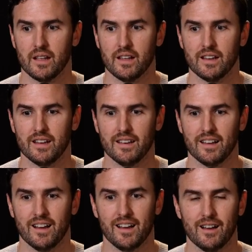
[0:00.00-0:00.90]

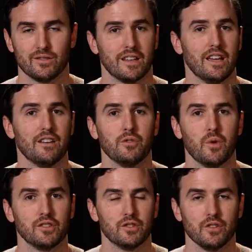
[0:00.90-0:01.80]
and uh, I was like, hey, if
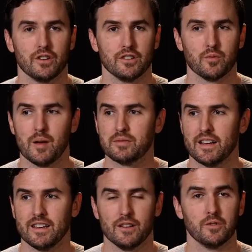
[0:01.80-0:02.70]
you want to go to this
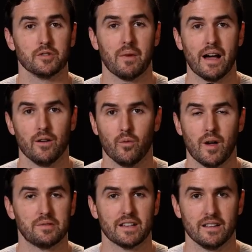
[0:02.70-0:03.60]
website, it was my
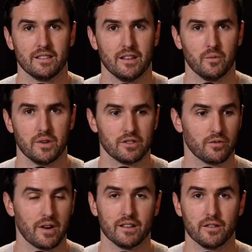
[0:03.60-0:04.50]
website that went
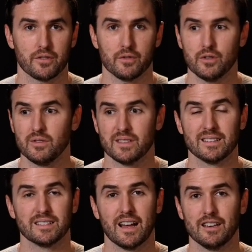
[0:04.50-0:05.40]
directly through.
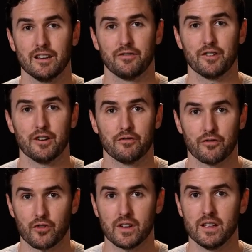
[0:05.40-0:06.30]
They signed up for a
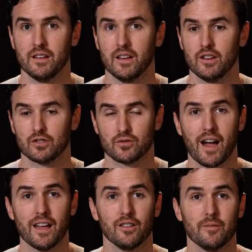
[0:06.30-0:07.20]
free
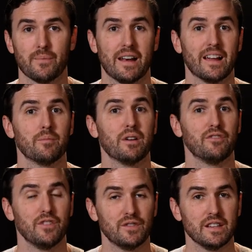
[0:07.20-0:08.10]
trial, and I got
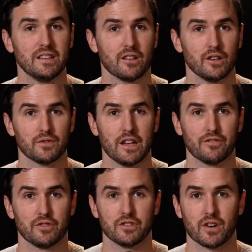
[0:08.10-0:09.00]
paid $15 for
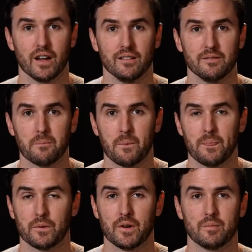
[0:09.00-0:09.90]
that free trial
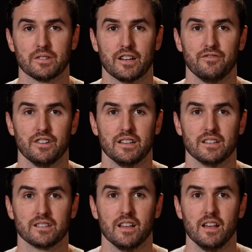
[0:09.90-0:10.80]
through Amazon
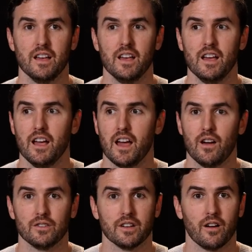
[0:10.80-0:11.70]
affiliates. And
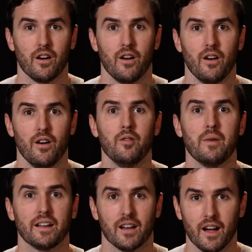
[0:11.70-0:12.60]
I was like, oh
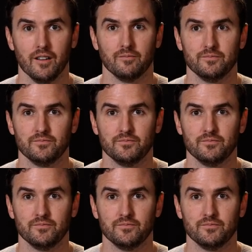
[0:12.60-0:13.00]
my God,